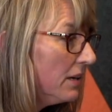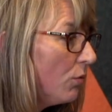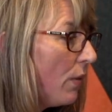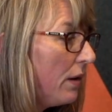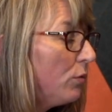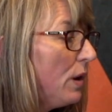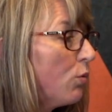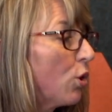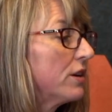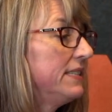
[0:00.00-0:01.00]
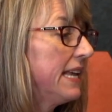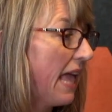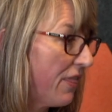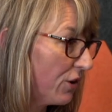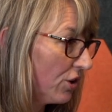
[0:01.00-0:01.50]
when we work
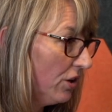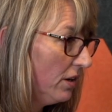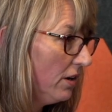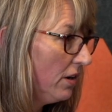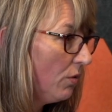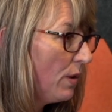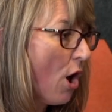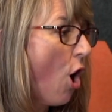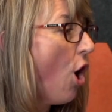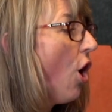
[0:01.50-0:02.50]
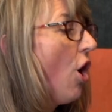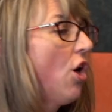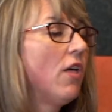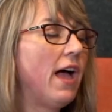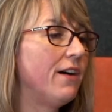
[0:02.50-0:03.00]
together. We
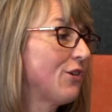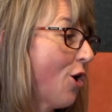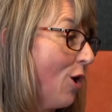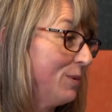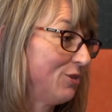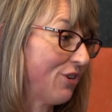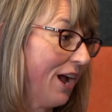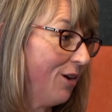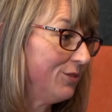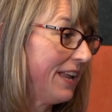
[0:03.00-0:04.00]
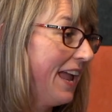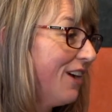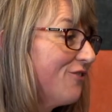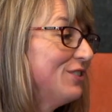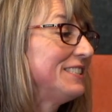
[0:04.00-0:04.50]
all have common ground,
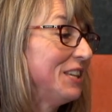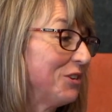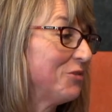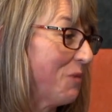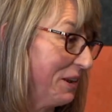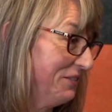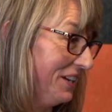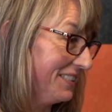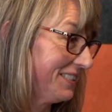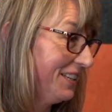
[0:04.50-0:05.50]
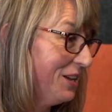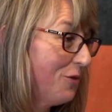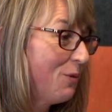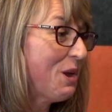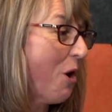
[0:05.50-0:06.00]
every single one of us.
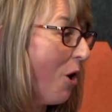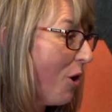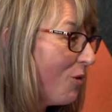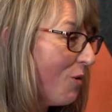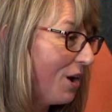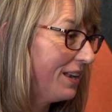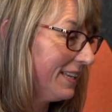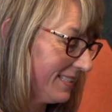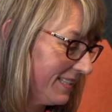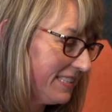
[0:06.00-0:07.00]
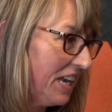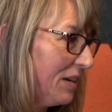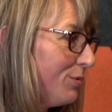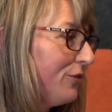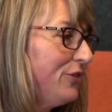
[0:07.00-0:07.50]
We all want a
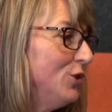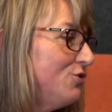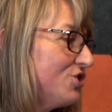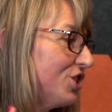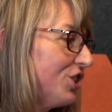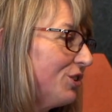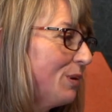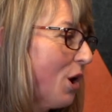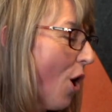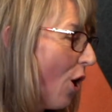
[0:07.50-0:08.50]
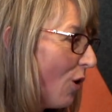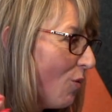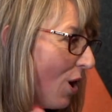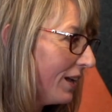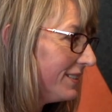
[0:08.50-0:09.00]
sustainable future. We all
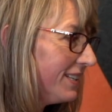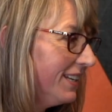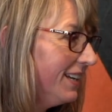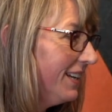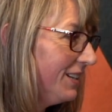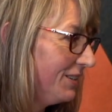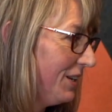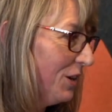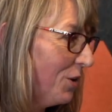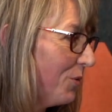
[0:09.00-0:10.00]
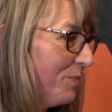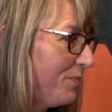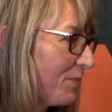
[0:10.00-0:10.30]
want, you know,